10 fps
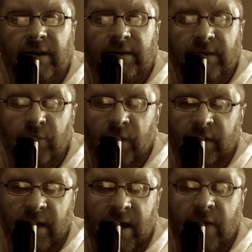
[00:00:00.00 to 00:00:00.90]
somewhere
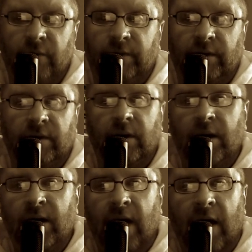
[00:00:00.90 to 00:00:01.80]
in the house or
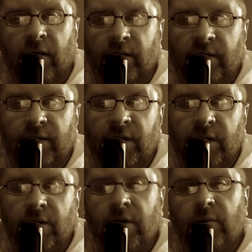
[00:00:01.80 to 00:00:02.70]
out in the front
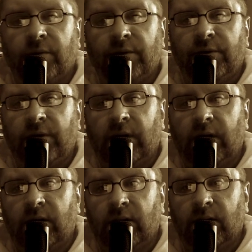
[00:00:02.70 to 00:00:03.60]
yard with the tree.
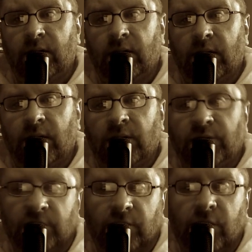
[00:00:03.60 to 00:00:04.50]

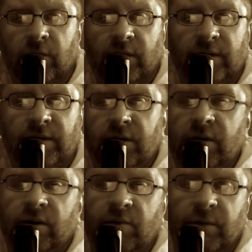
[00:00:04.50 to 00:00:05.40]
She'd grown
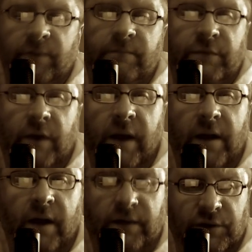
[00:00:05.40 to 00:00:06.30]
concerned, but tried
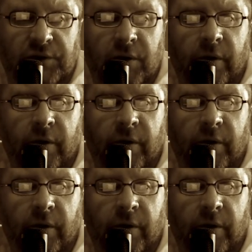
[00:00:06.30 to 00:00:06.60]
not to show